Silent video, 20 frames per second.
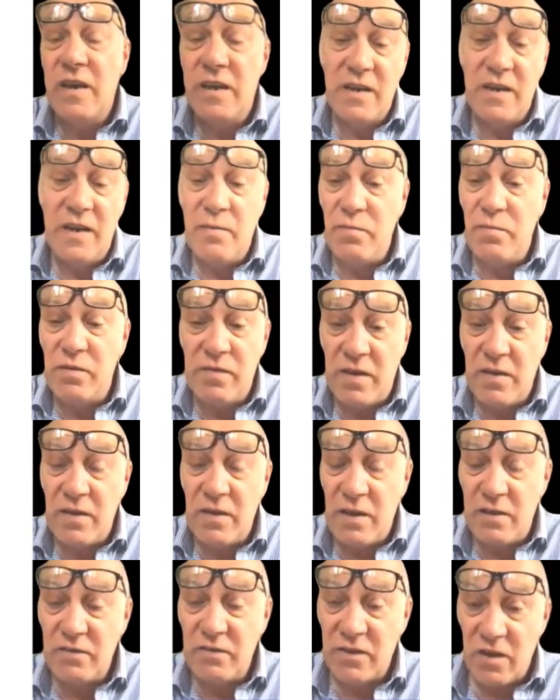and a number of
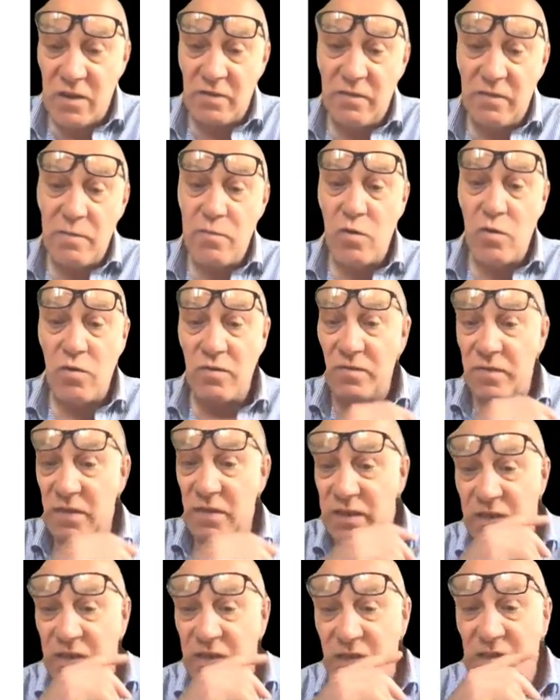other those kind of important
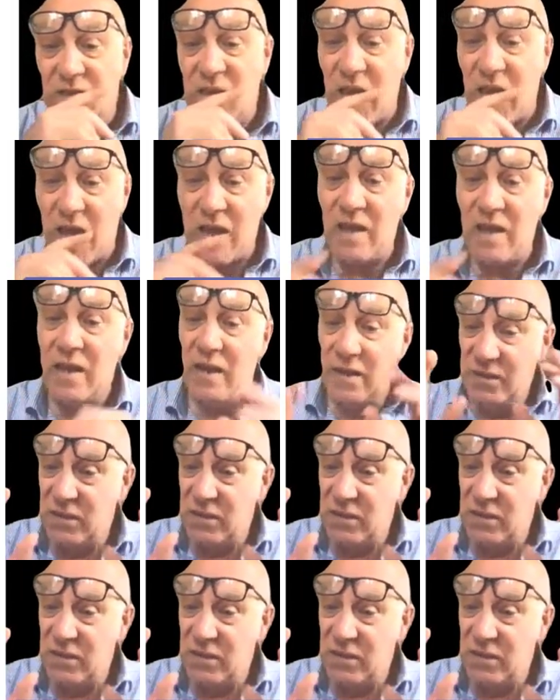facilities there.